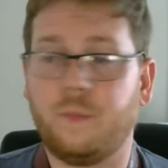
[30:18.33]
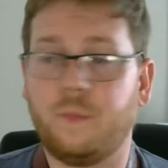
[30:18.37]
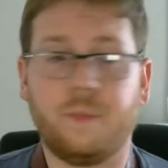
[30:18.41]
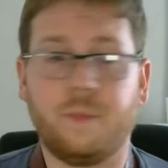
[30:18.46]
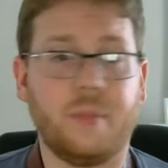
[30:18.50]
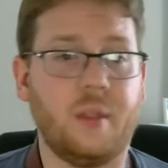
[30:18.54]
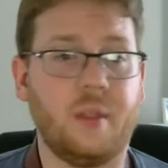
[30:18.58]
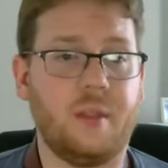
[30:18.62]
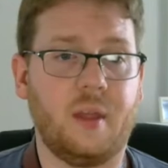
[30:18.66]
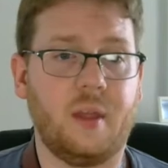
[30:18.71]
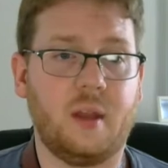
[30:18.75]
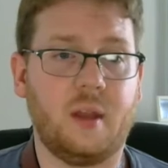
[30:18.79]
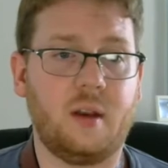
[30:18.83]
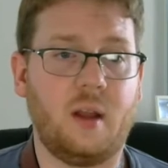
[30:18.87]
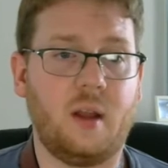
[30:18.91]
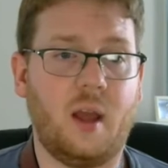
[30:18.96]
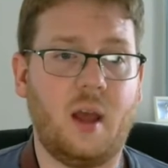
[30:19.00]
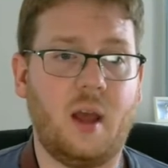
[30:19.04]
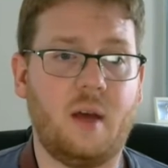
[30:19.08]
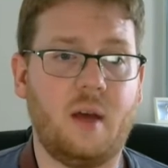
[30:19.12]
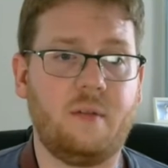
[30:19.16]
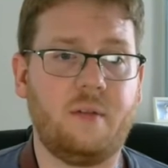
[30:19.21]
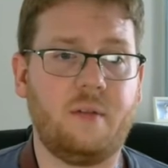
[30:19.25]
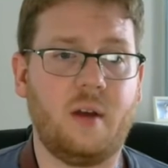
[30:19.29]
And then
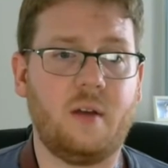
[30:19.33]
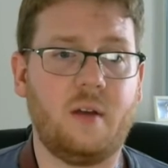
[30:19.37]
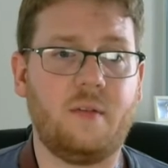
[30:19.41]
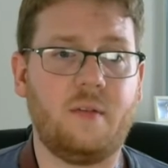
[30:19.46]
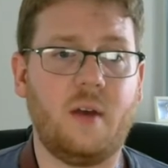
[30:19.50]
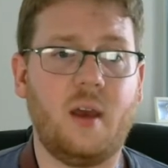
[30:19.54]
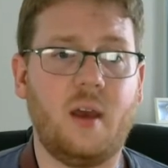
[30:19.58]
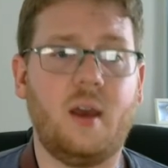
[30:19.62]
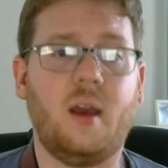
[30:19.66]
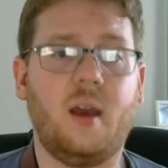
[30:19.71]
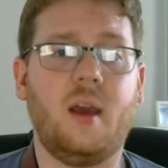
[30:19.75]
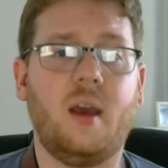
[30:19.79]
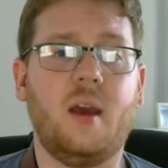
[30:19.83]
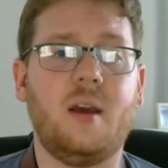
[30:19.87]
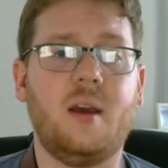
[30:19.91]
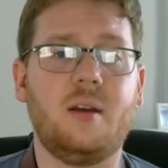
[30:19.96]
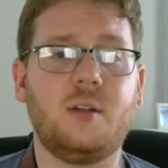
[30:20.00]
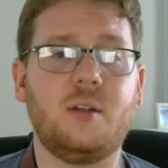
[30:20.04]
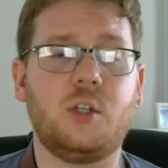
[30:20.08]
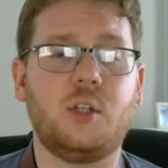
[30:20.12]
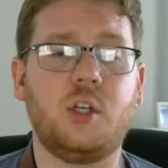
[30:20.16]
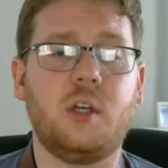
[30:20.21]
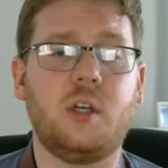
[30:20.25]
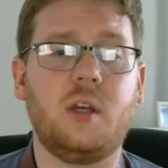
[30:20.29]
F, F, A, A,
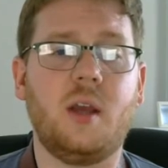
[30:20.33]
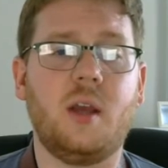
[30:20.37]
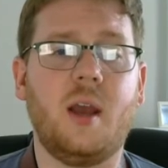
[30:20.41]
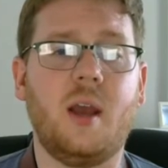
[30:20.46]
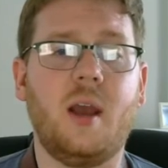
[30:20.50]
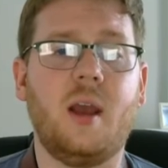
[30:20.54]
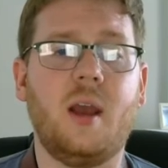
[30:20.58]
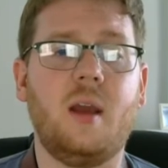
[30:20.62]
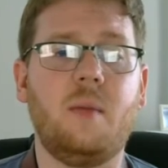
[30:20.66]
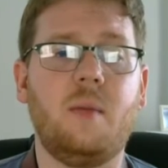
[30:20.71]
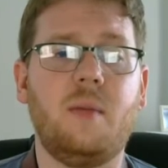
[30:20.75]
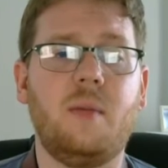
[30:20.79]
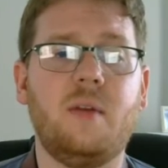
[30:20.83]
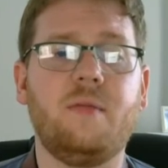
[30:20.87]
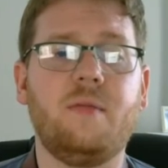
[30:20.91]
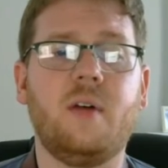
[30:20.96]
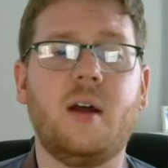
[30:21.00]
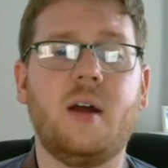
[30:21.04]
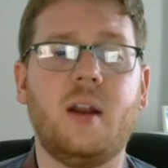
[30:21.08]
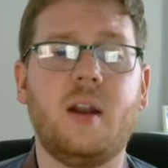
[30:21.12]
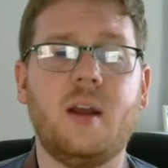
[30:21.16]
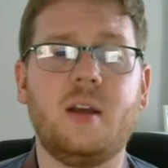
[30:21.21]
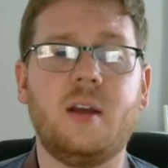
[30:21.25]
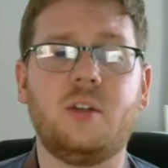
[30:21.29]
G, A, B flat,
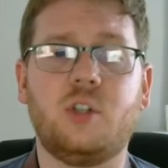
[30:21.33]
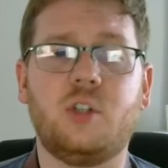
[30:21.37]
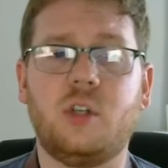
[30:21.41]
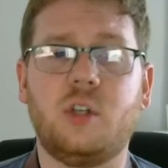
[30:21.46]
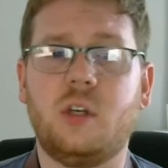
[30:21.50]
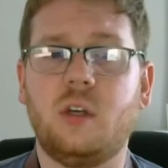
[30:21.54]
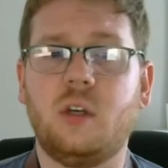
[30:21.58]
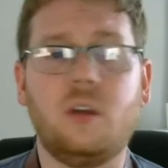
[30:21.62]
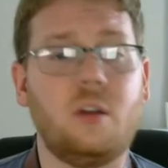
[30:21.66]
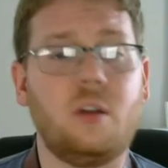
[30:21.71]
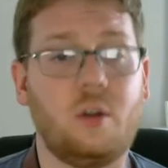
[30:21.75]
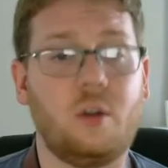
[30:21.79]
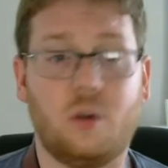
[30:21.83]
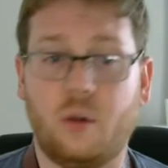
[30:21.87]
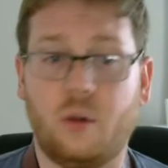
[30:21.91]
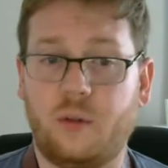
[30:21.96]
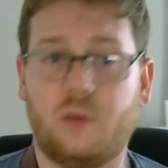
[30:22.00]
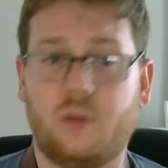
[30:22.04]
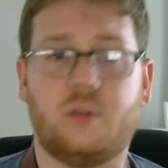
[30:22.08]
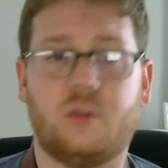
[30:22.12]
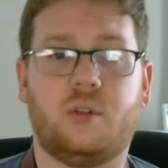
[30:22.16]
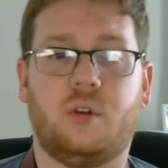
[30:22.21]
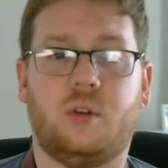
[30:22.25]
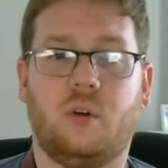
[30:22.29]
A, G. You know
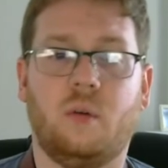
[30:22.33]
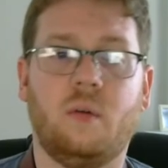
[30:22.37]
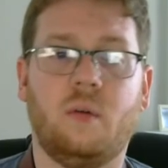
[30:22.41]
those 2.